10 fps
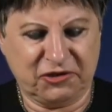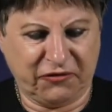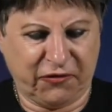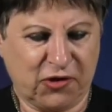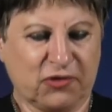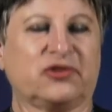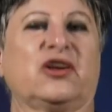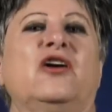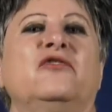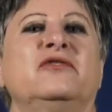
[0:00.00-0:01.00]
for your
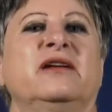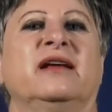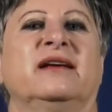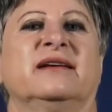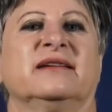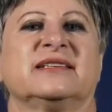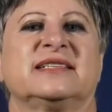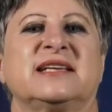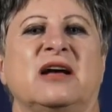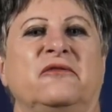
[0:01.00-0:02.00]
own
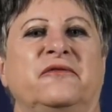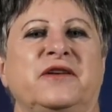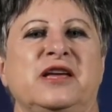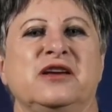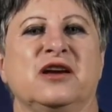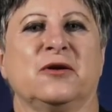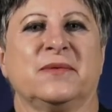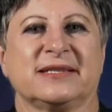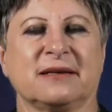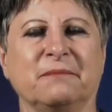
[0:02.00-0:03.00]

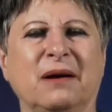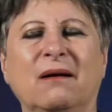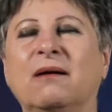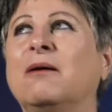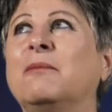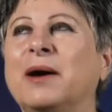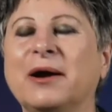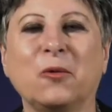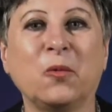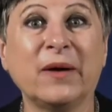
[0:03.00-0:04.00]
self-egoism. Oh,
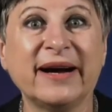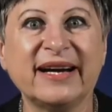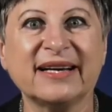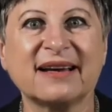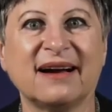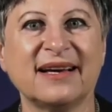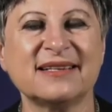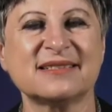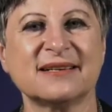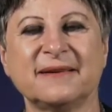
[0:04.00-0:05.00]
my word,
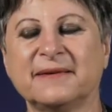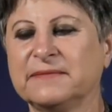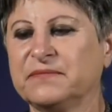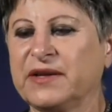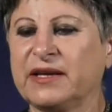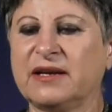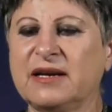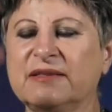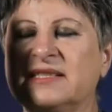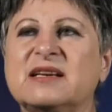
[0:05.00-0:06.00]
guys. You
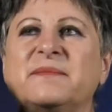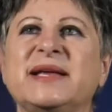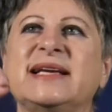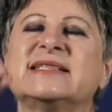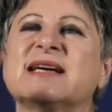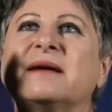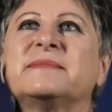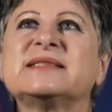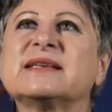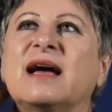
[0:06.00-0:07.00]
know, so many
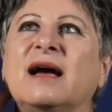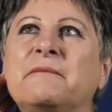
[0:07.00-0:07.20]
times